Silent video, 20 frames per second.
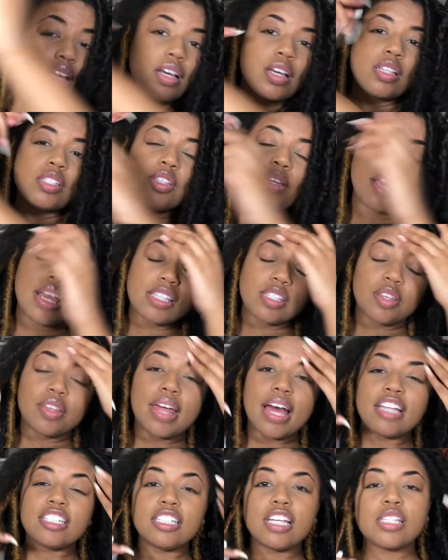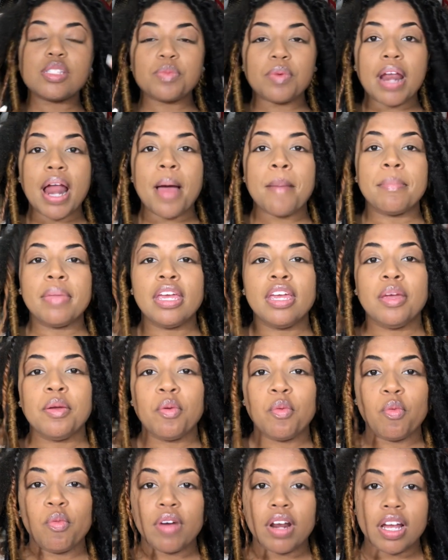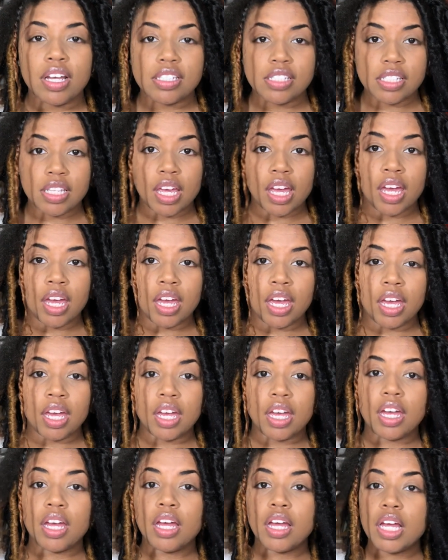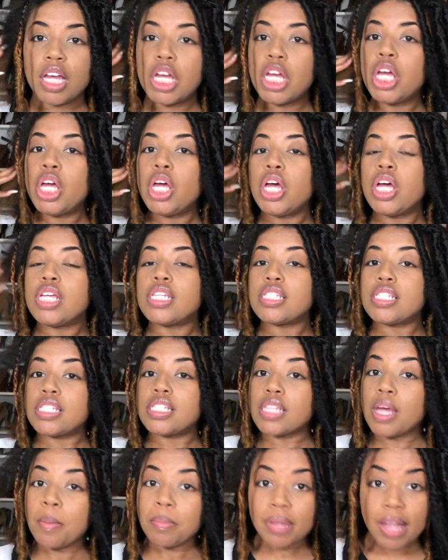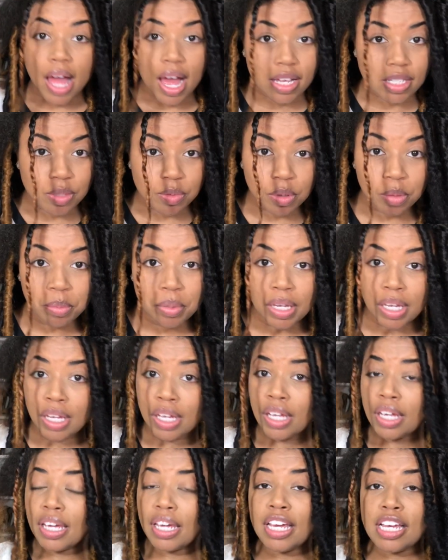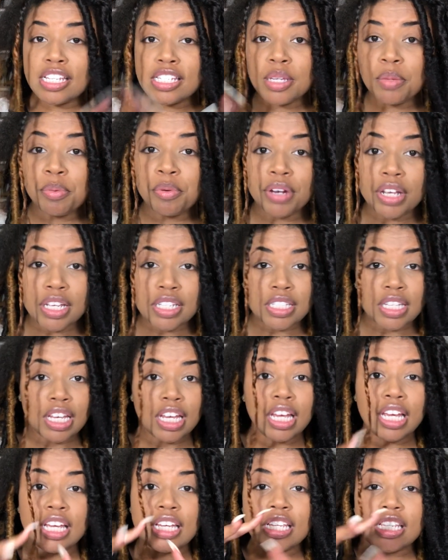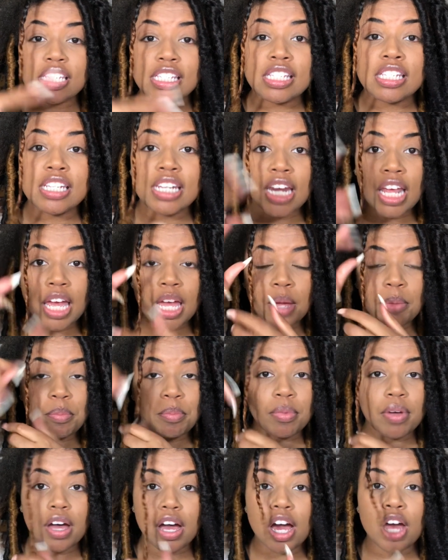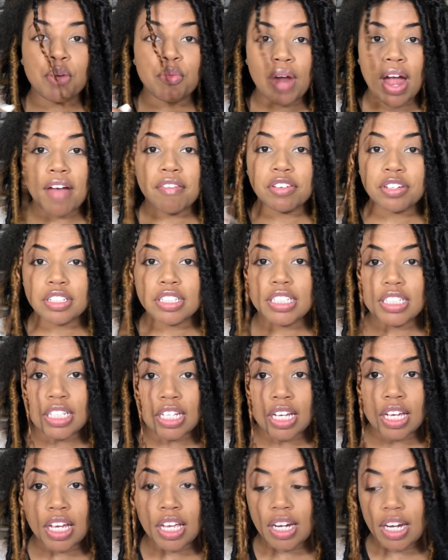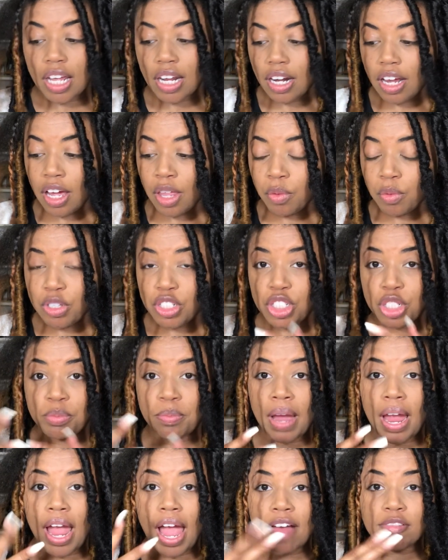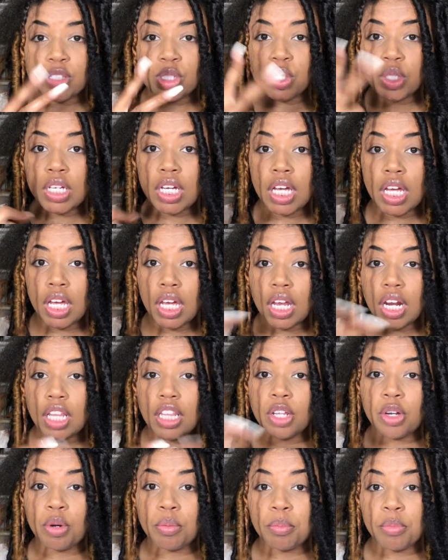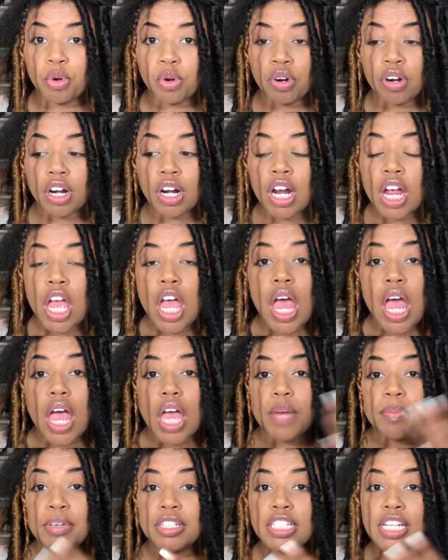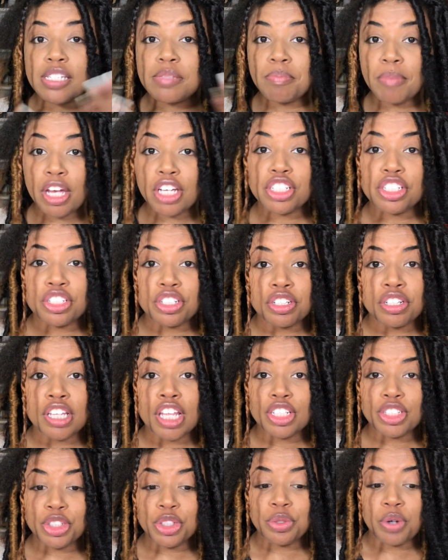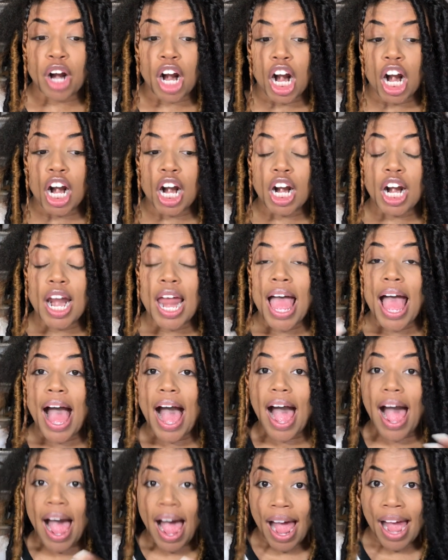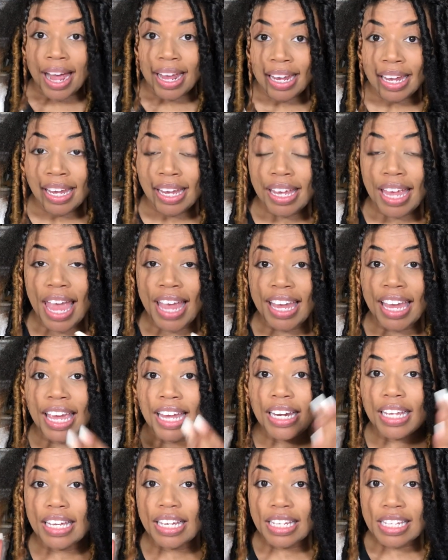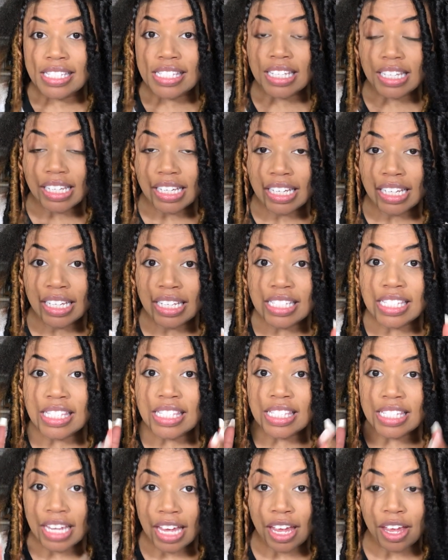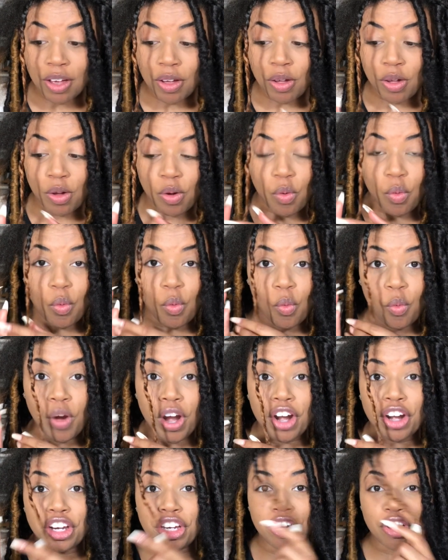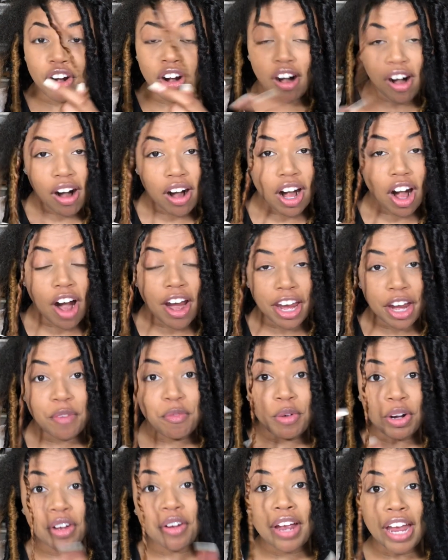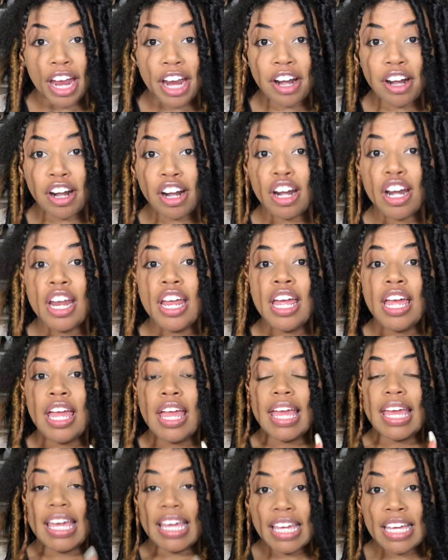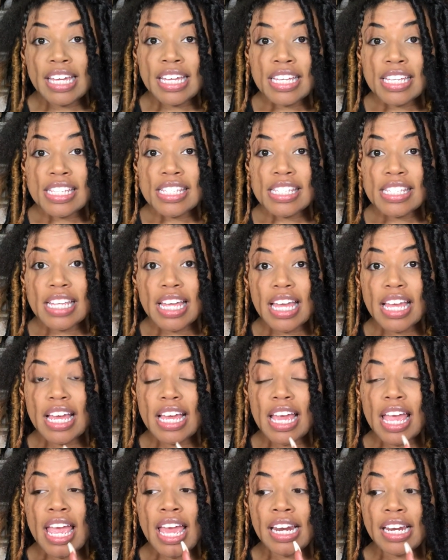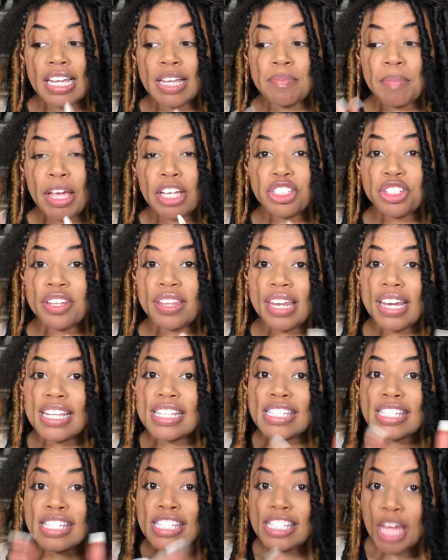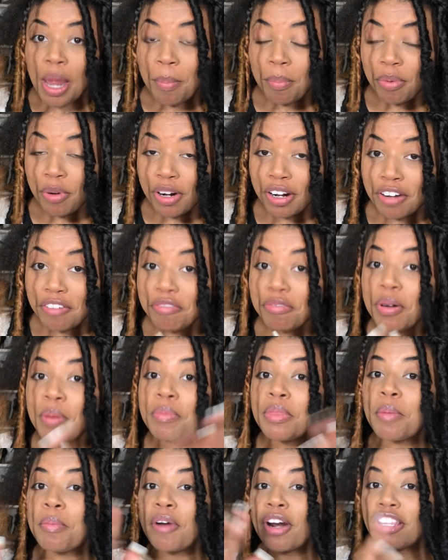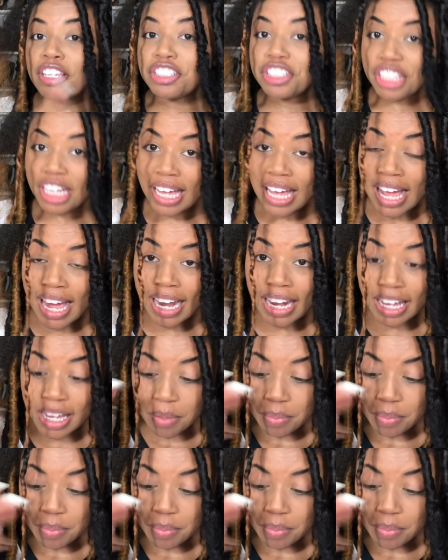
So yeah, so that's just what I mean when I say some locks will be easy breezy, snip, unravel, done, and other ones you might have to cut a little more, but just make sure that you are eyeing and can easily tell where your real hair is, and it makes sure that it's separate from the part that you're cutting,